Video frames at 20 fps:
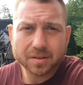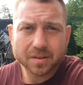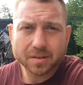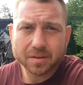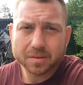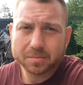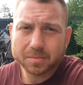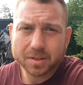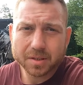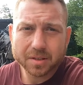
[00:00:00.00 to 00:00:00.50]
You
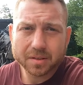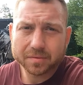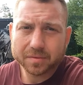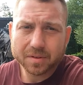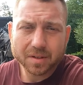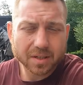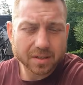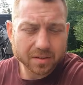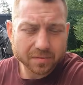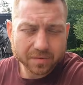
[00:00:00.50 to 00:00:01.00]
know what I'm saying? If
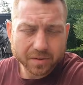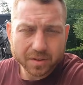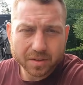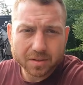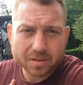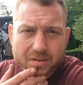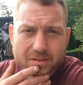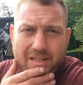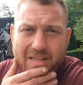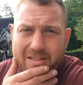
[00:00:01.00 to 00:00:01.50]
you like the
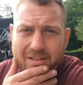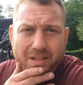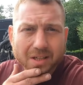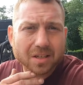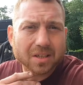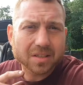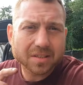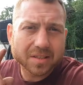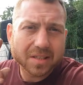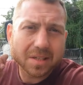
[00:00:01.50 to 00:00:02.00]
videos, you like the
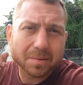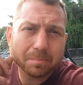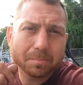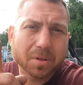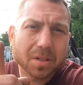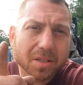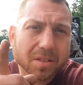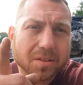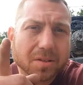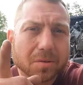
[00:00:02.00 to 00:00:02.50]
content,
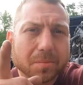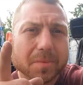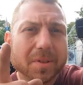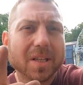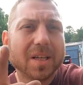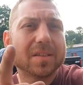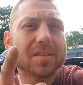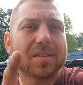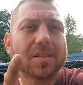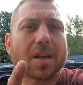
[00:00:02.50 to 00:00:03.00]
please do me
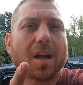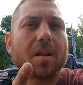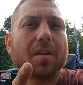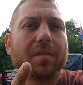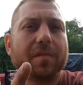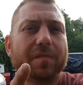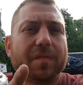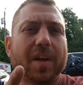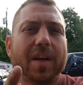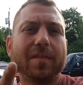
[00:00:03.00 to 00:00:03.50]
that
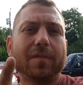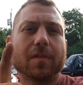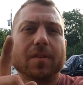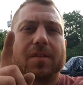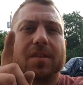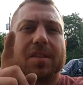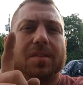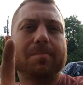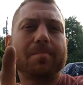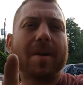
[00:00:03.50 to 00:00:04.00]
solid favor
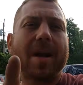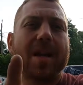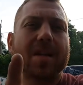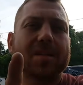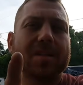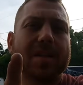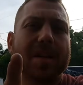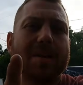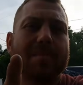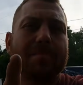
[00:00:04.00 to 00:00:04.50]
and
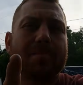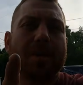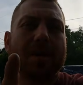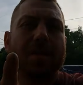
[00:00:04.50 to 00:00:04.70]
smash that